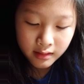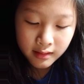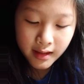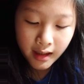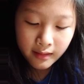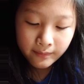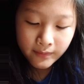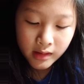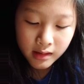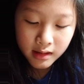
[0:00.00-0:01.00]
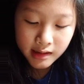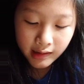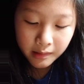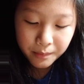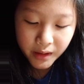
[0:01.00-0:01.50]
that he
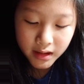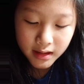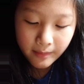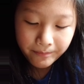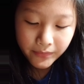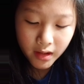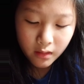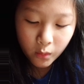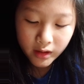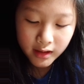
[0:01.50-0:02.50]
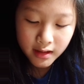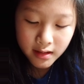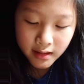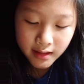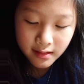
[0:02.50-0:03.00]
celebrates when
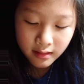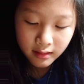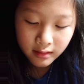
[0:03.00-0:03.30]
he